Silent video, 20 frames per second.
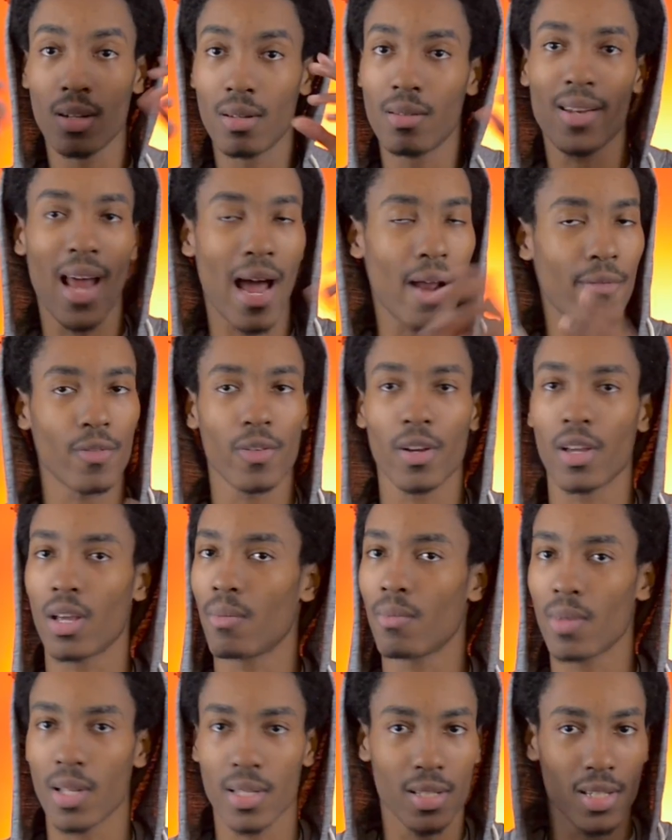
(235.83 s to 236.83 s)
Not for him.
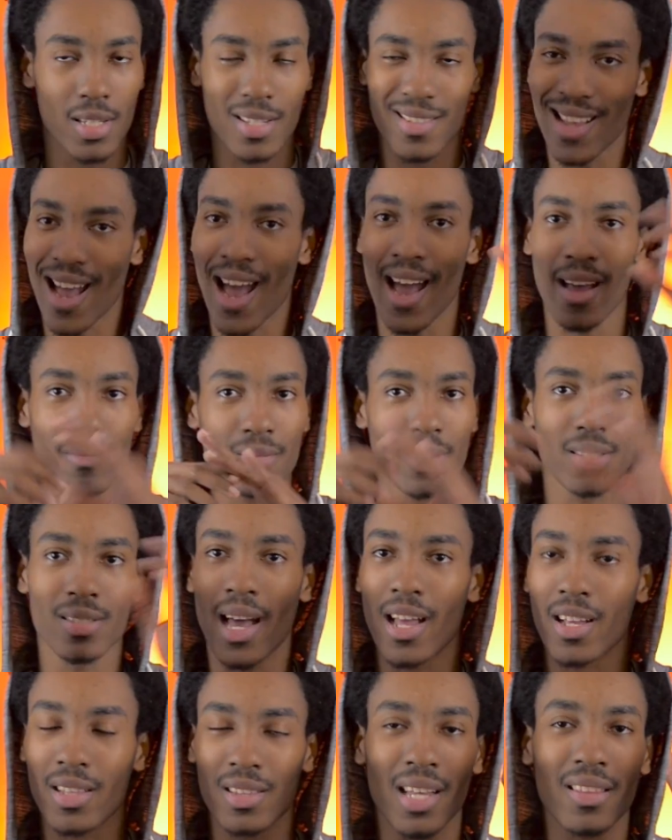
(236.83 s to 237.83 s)
It's just not. It's
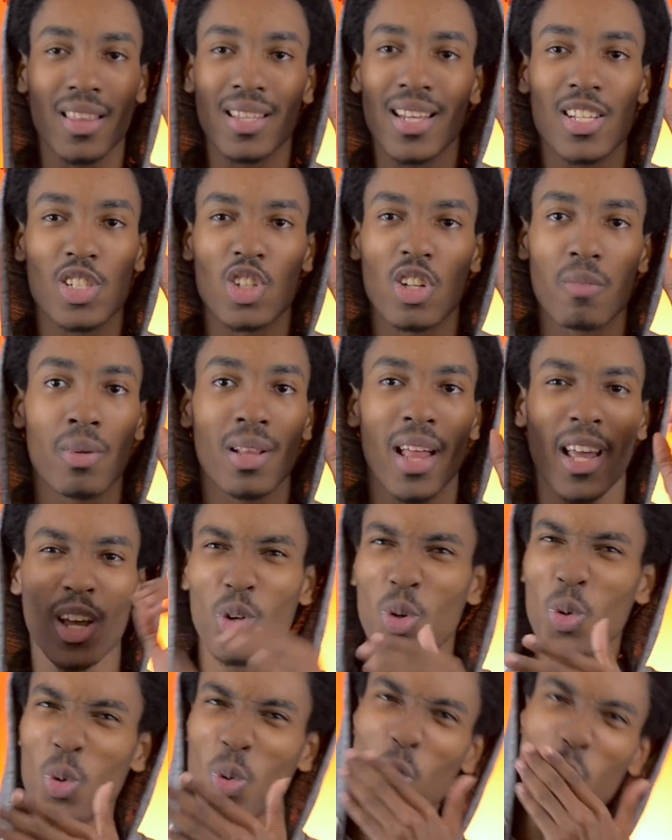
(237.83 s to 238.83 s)
not nothing that's going to be
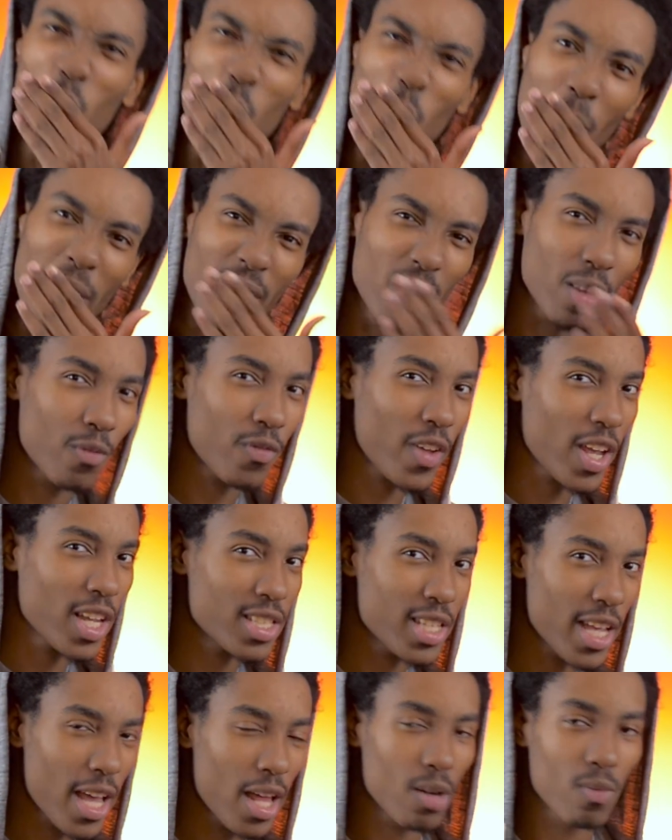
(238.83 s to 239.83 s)
like, ooh, make the
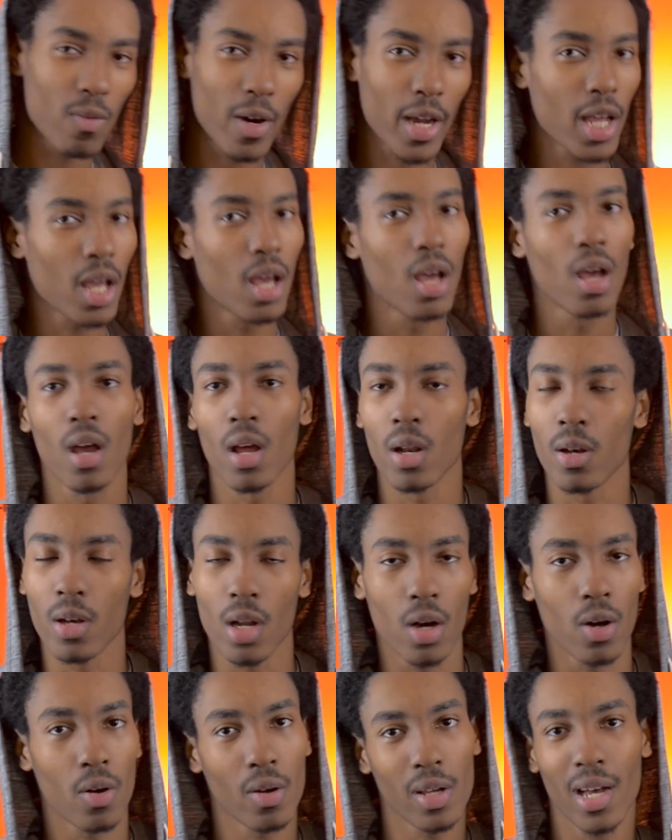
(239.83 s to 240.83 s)
face at it, right?
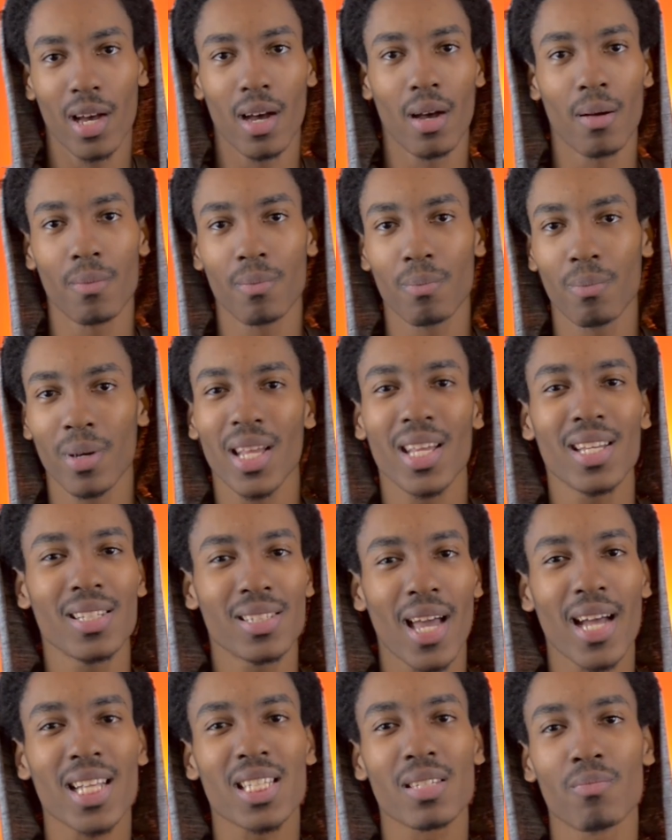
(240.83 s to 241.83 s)
No. Um, but he's
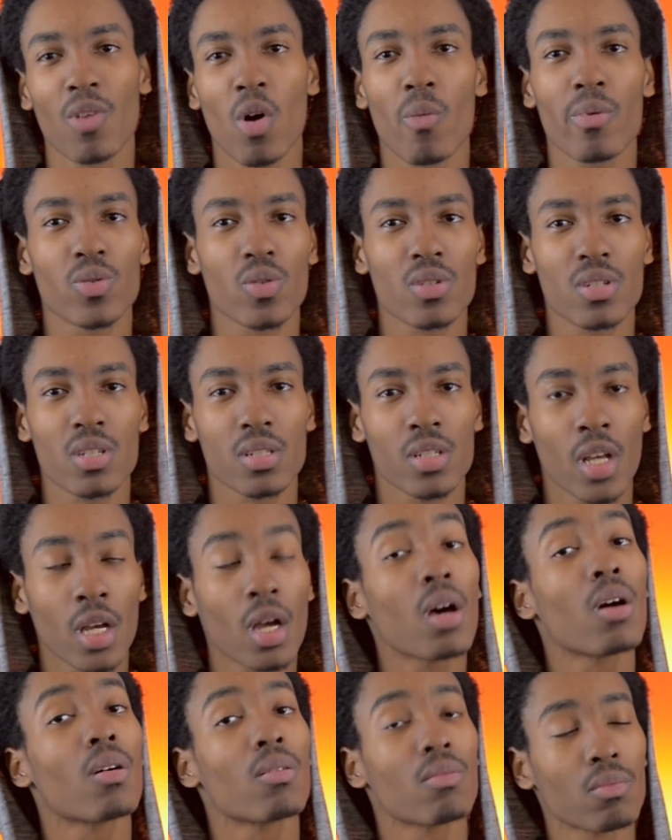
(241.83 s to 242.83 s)
got some moments where it's just like,
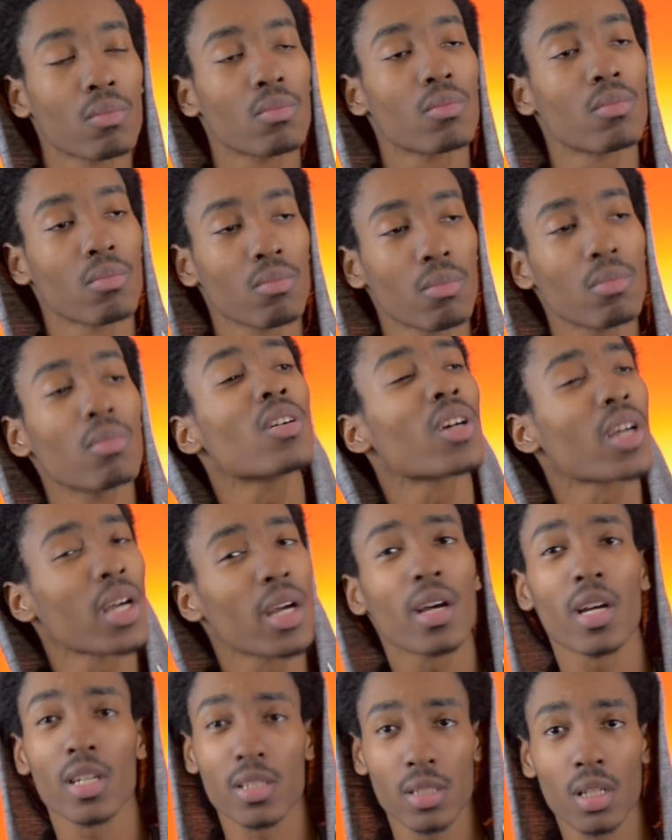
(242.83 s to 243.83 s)
oh, okay,
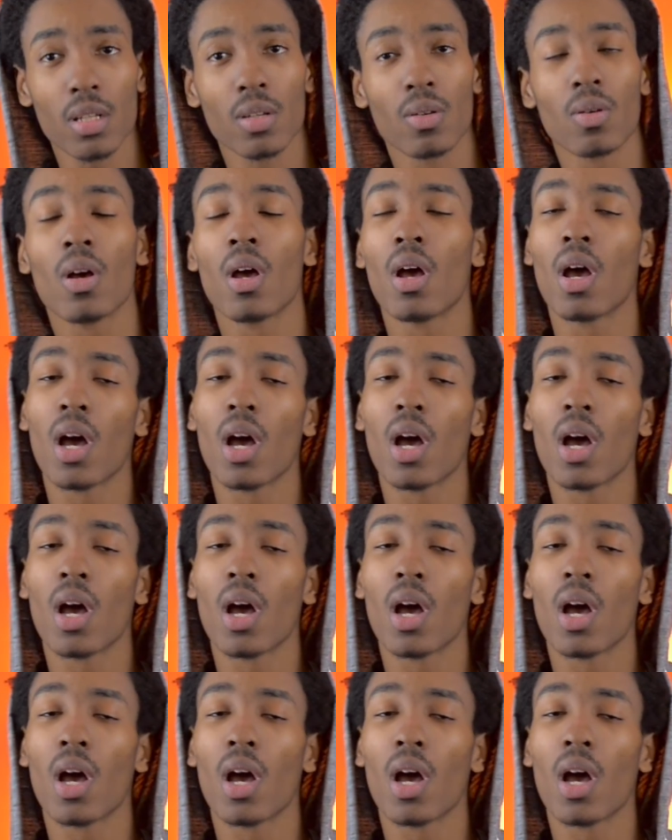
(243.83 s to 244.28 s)
I see you.